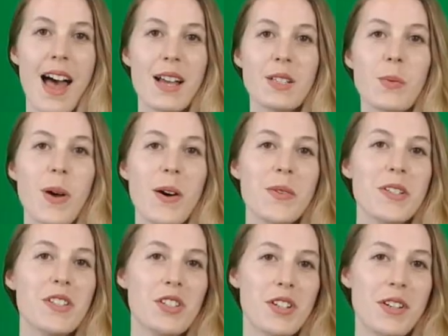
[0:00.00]
As well
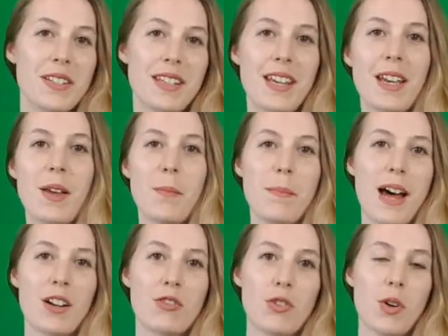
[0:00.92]
as choosing a
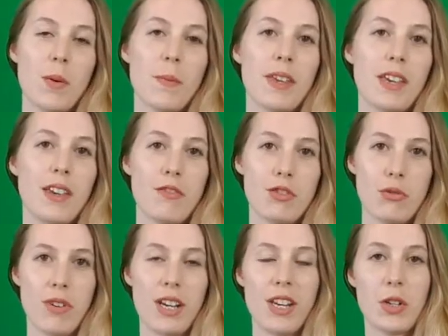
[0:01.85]
backdrop that gives a
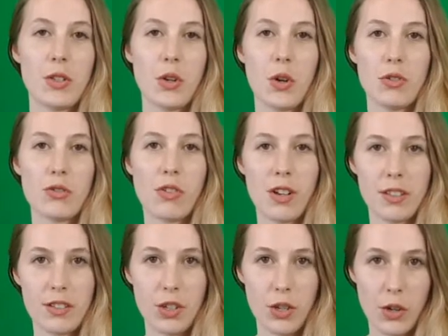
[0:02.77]
really good
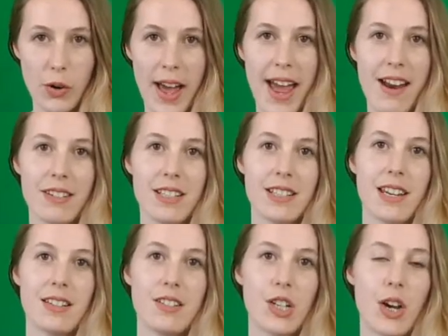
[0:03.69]
contrast to your hair and
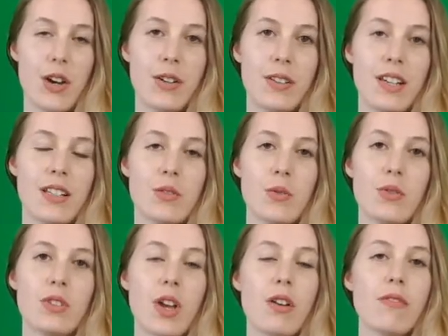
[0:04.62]
skin tone, it's
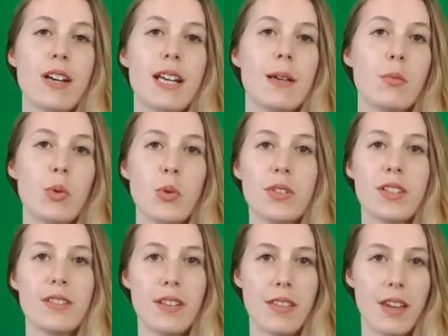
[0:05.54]
also really
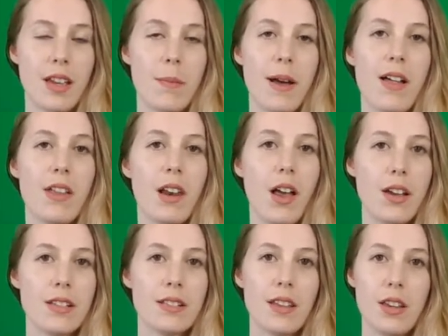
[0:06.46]
important to think about the
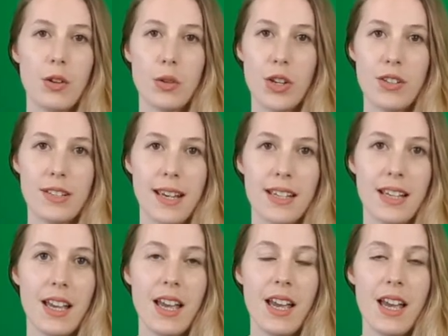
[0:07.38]
lights that you're using.